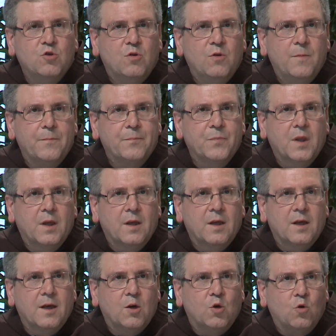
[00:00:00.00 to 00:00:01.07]
and at the same
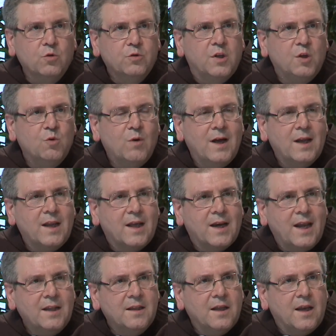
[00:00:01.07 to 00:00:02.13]
time
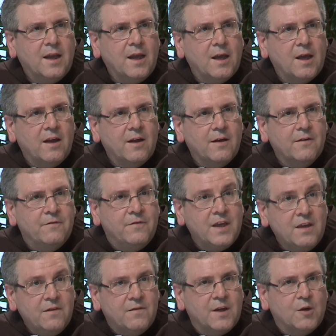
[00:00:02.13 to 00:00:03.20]
it is to
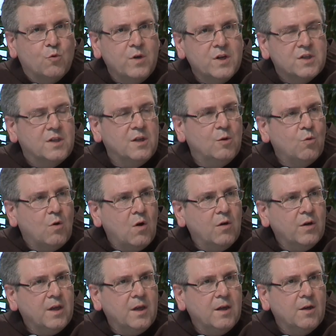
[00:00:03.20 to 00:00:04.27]
continue
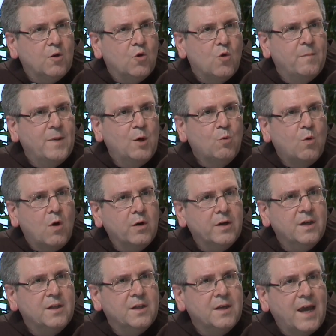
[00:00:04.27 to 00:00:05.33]
to keep these
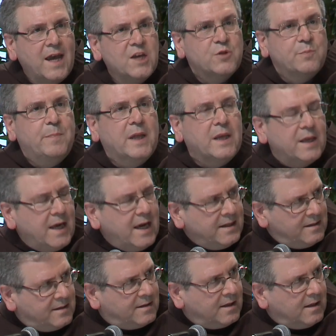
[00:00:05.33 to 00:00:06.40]

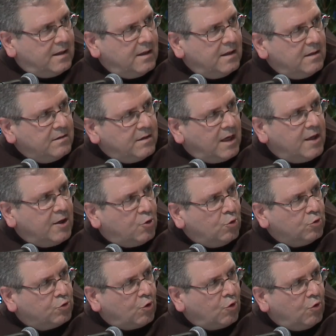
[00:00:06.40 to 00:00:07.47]
places
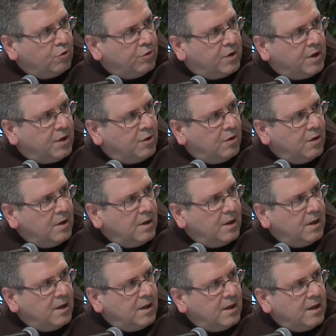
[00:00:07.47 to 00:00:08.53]
alive as places of
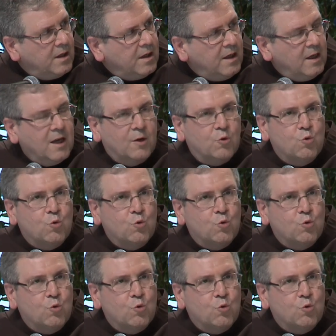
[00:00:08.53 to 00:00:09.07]
experience,